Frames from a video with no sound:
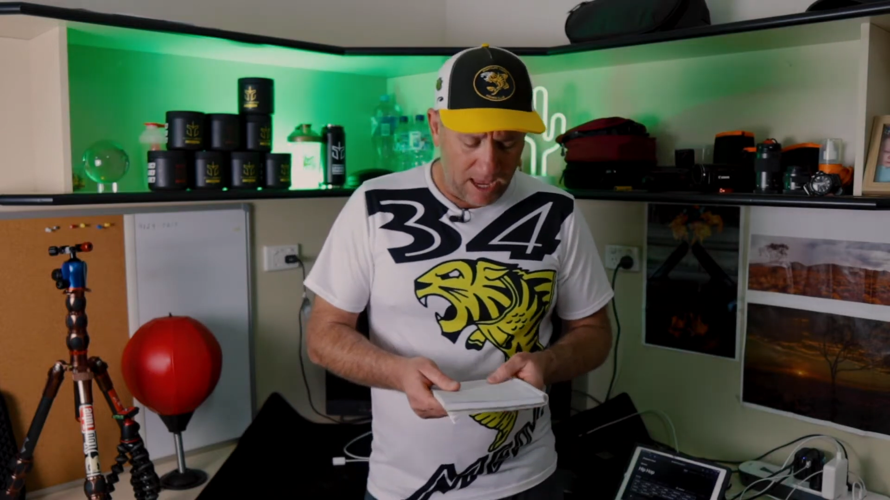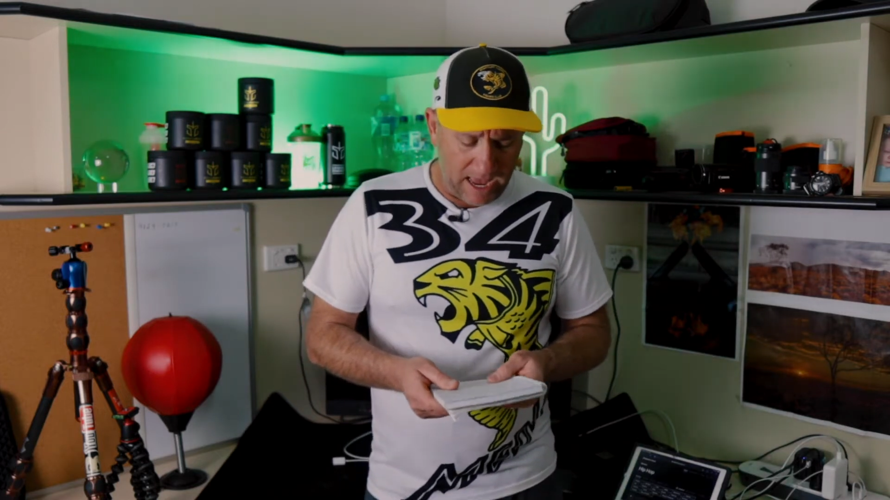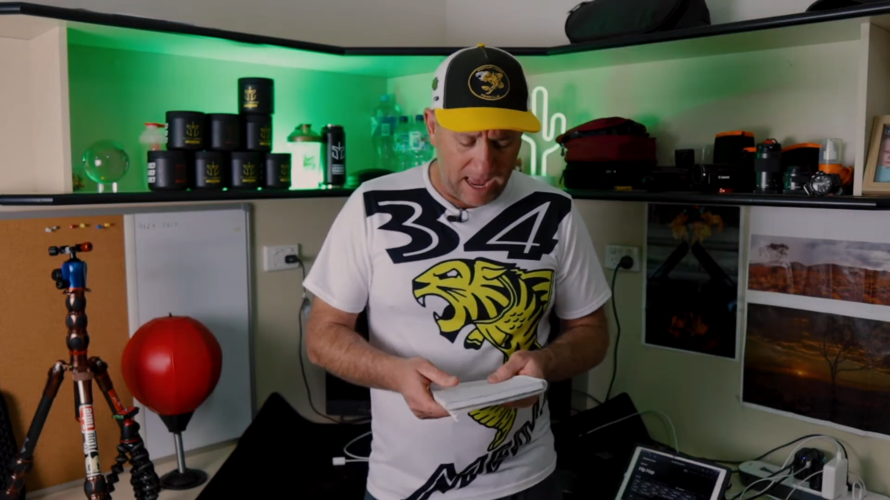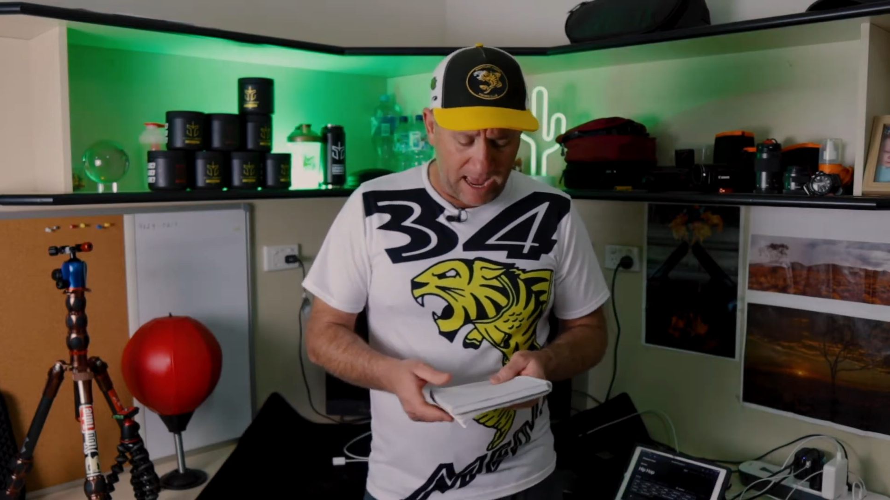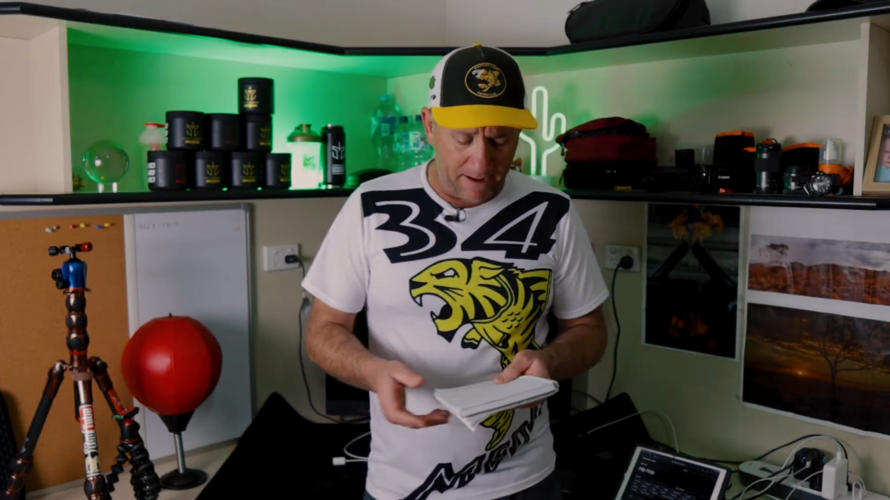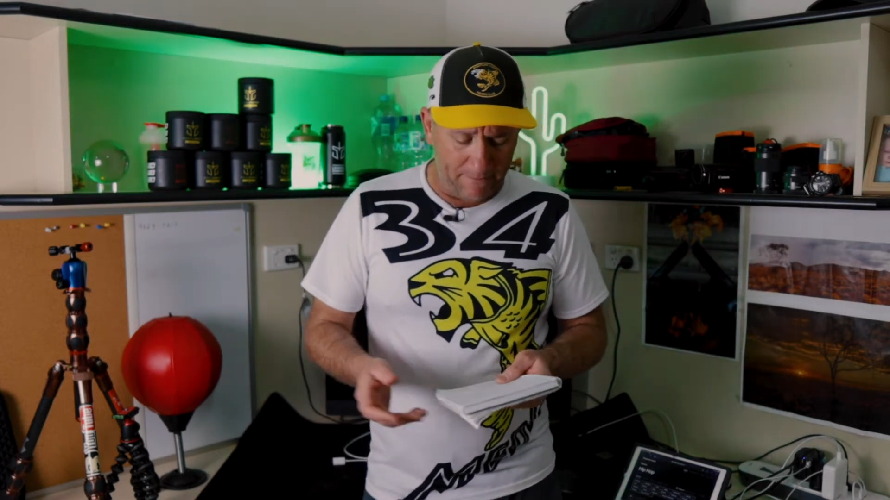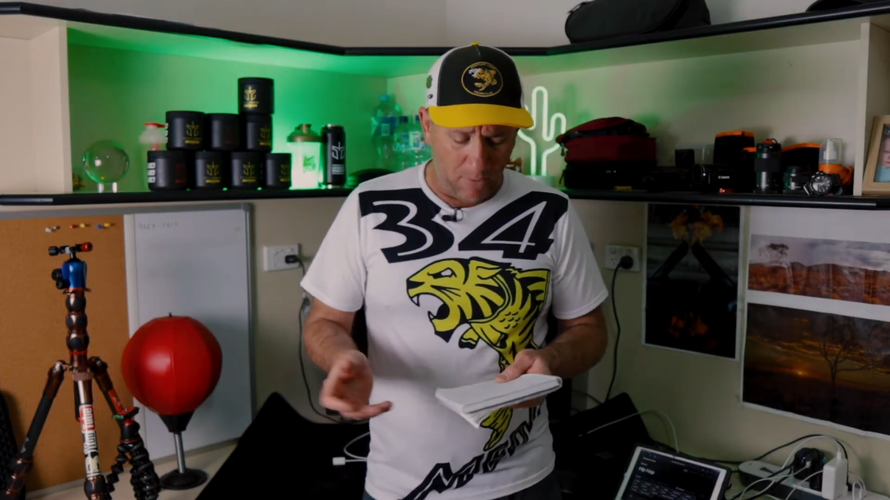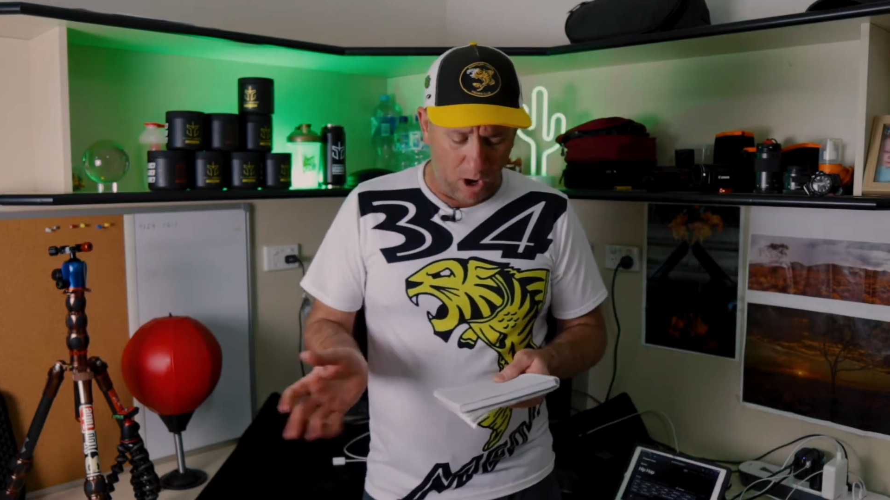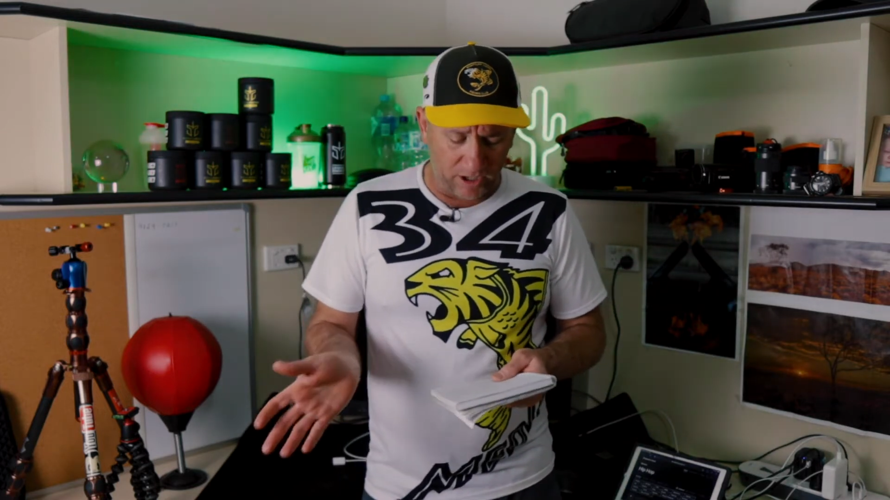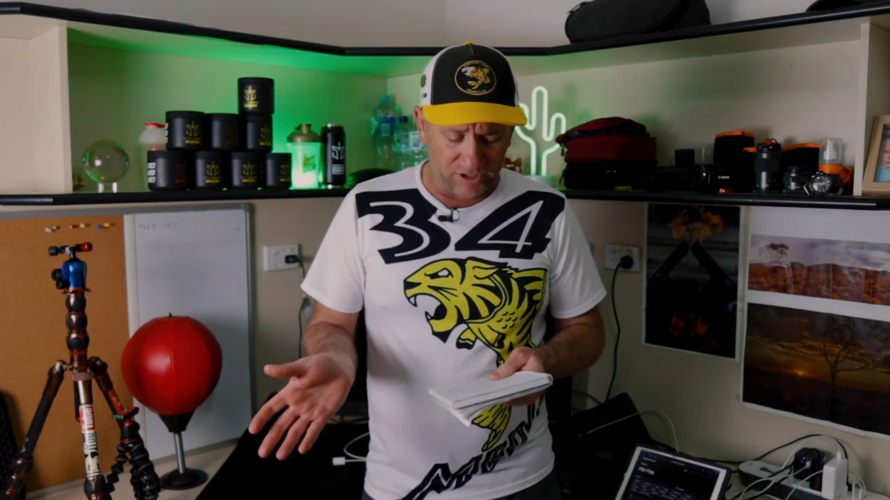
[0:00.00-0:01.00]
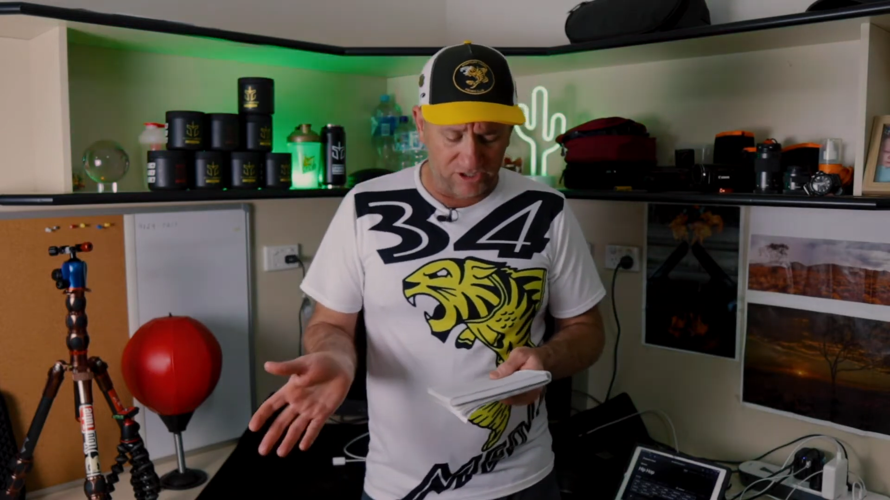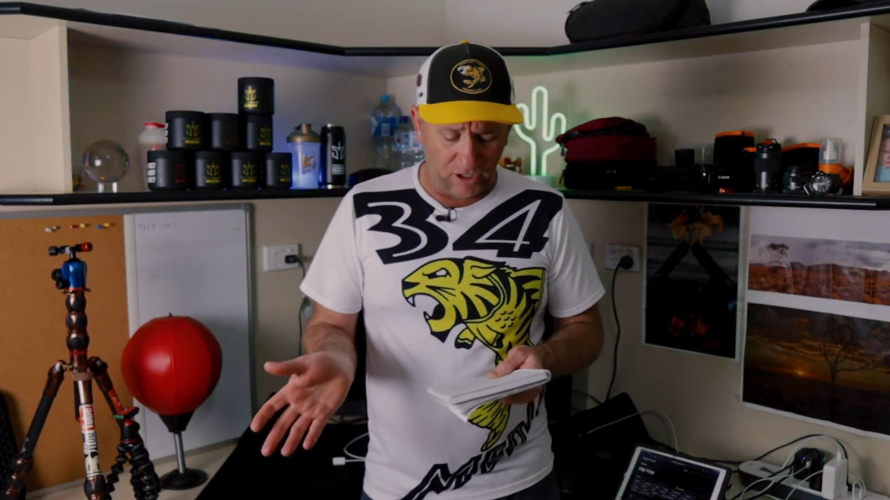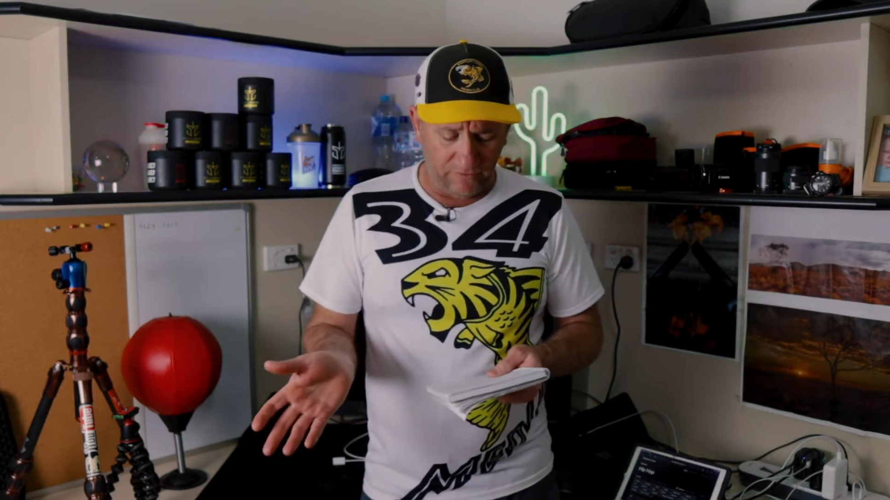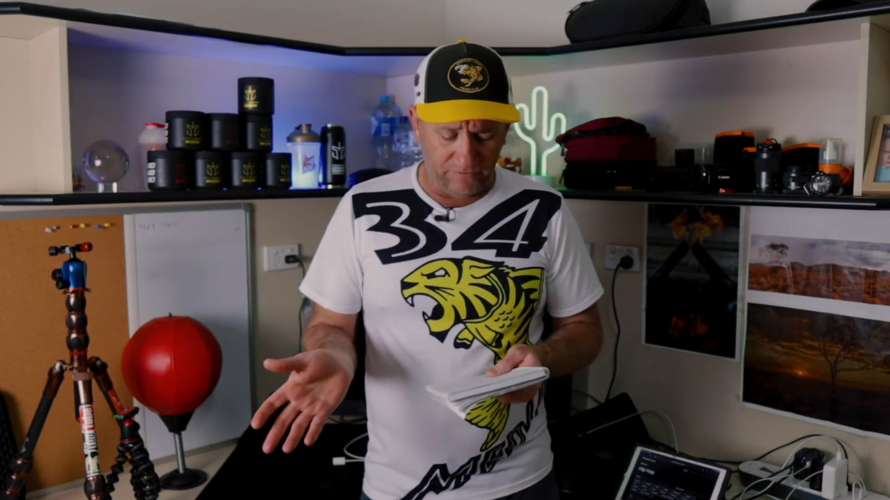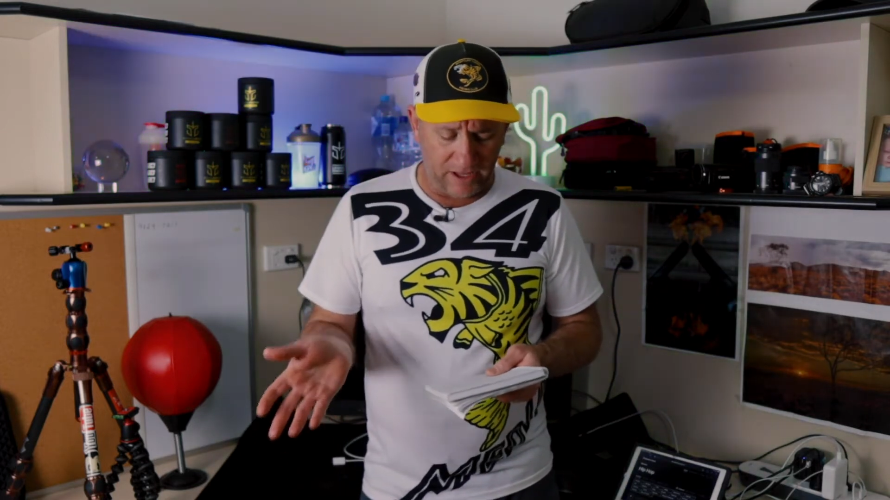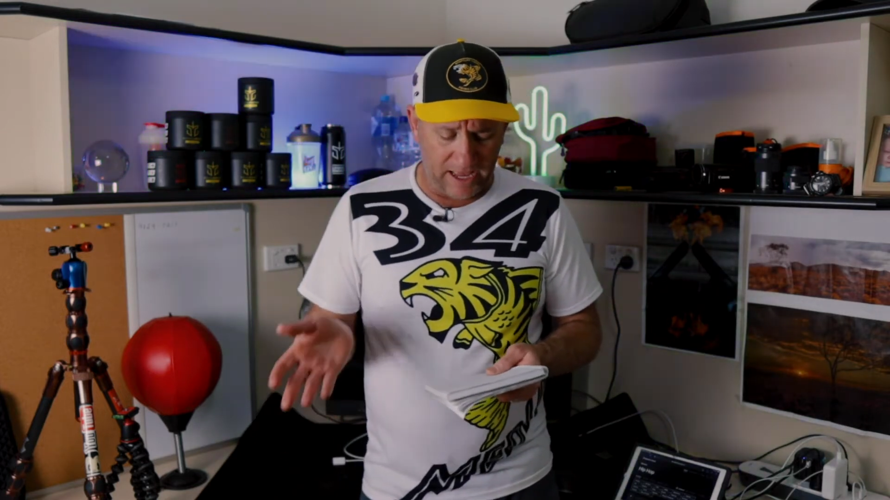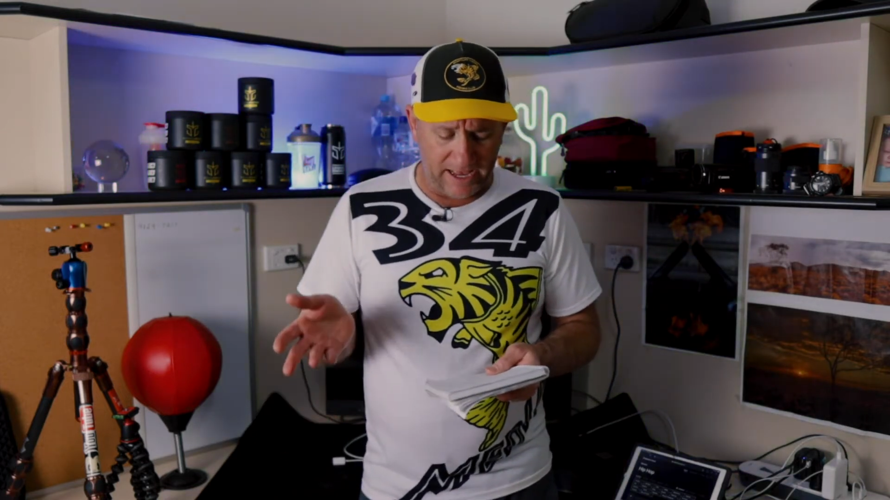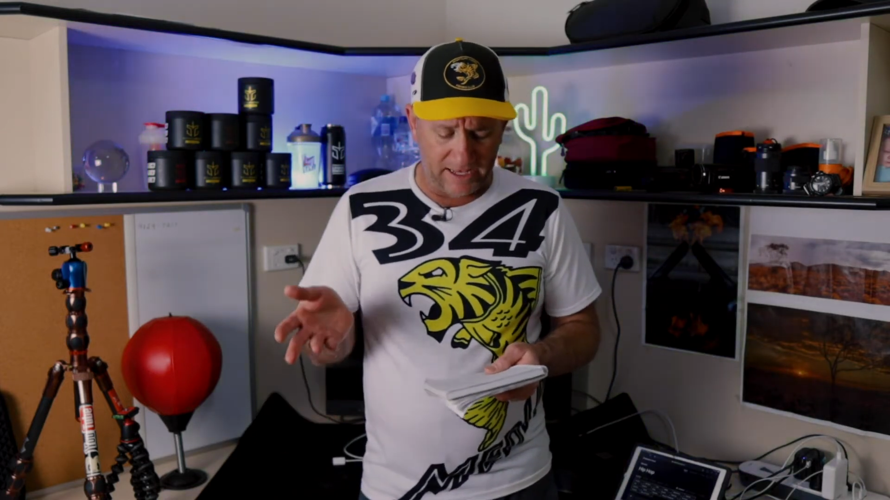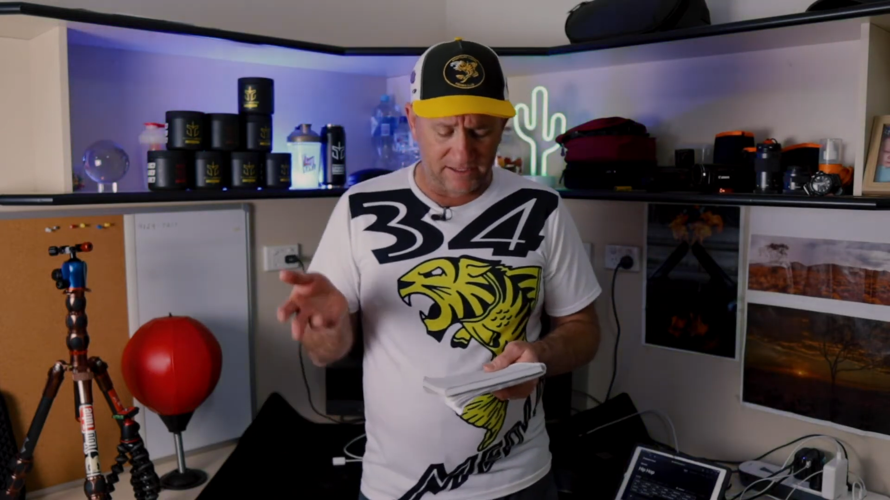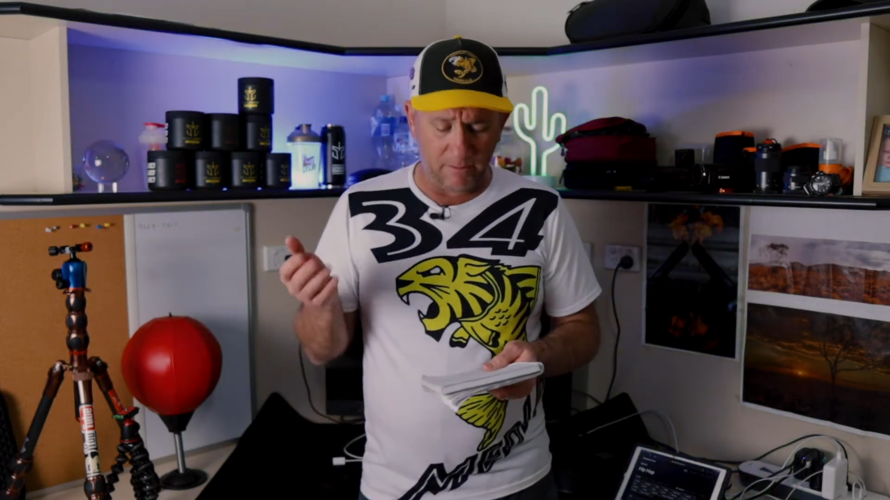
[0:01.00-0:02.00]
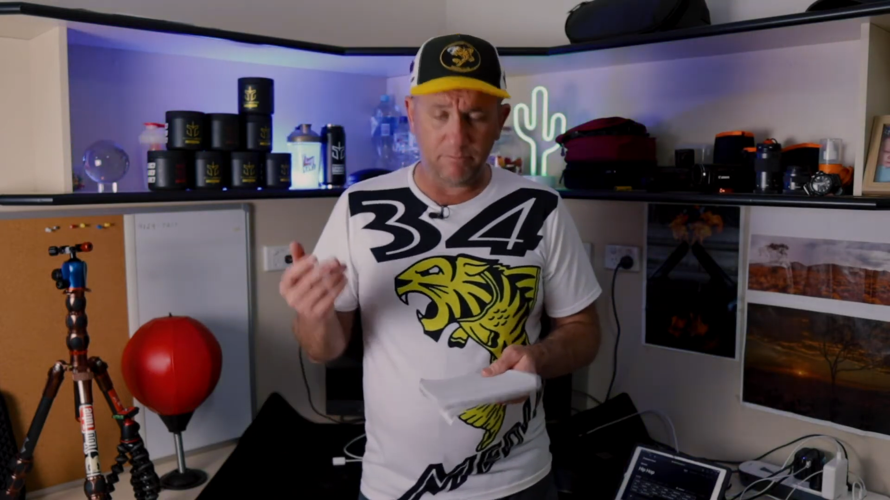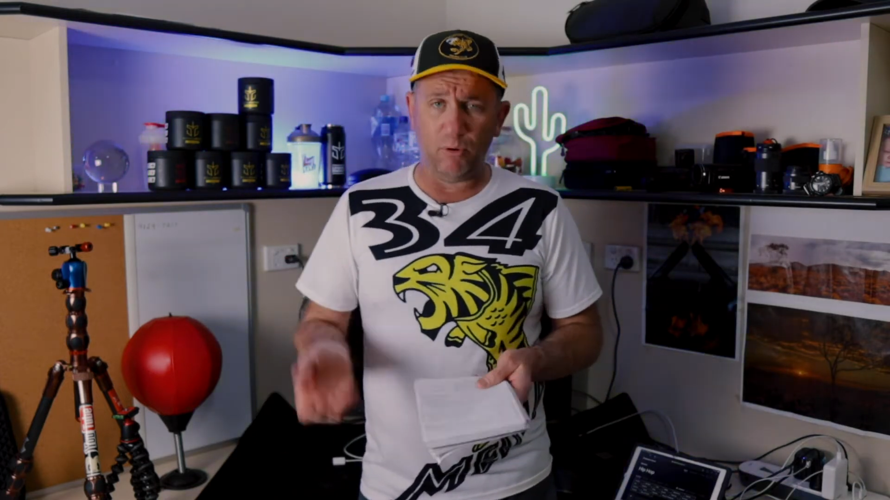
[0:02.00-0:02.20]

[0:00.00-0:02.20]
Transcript: Microsoft has